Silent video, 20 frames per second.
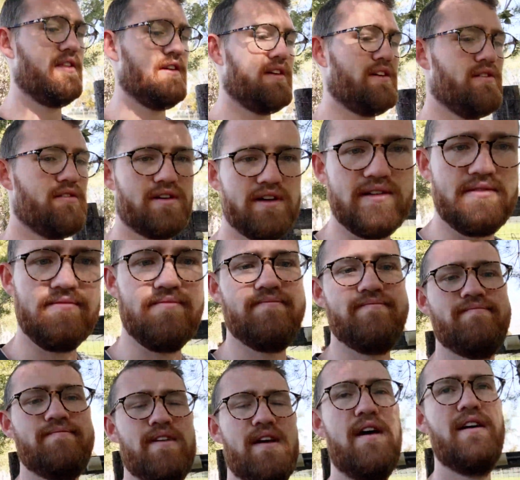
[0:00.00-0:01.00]
think you can
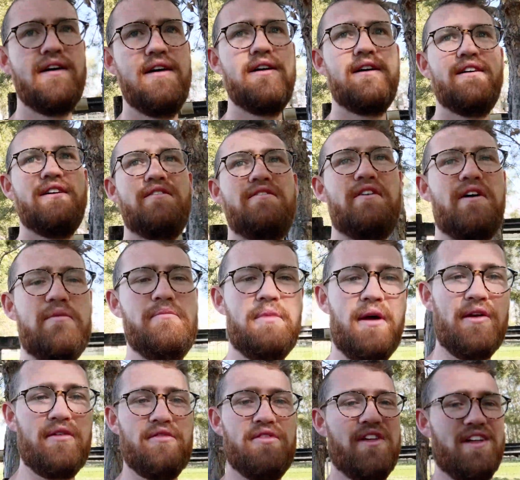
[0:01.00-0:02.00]
find
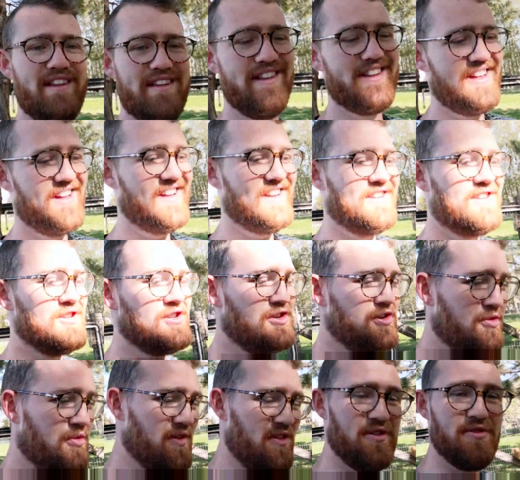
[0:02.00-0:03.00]
better things to
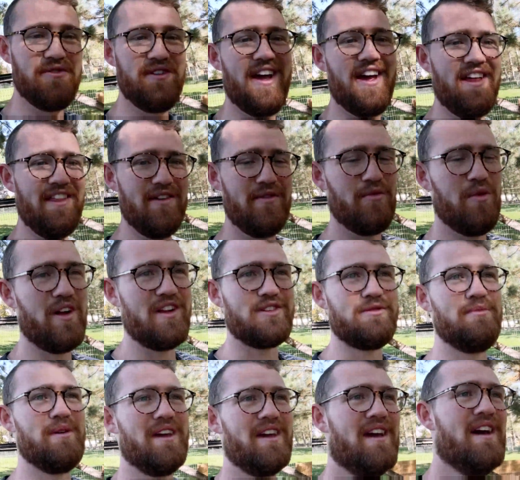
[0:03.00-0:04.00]
do with your day than watch
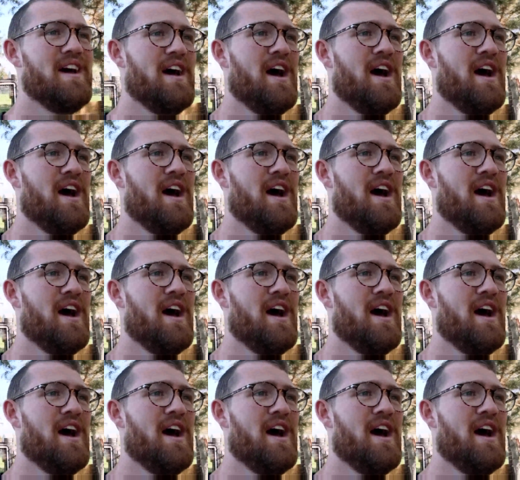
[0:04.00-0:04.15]
me